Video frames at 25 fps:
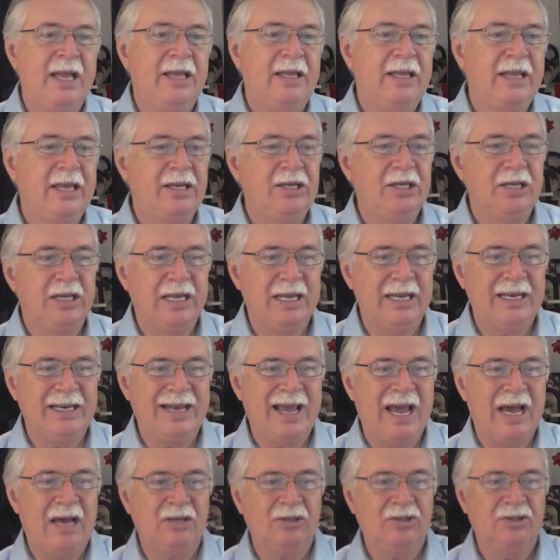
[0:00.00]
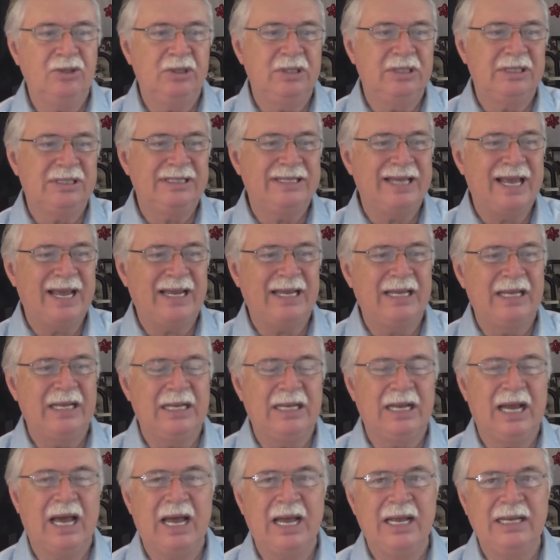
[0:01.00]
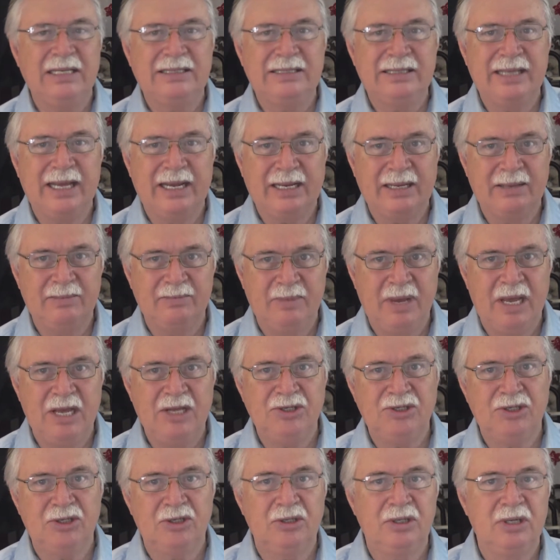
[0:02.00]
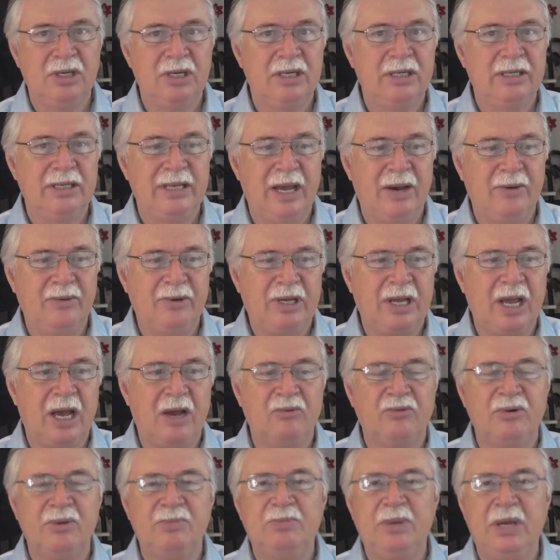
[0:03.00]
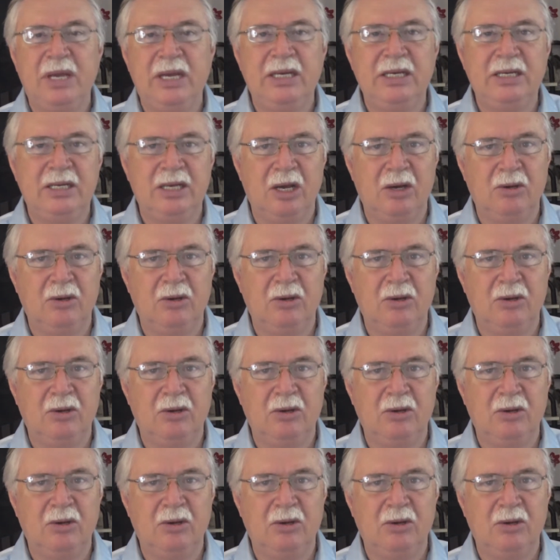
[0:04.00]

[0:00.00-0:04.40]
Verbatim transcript: Then you get down to the second line, second measure. Now we got repeated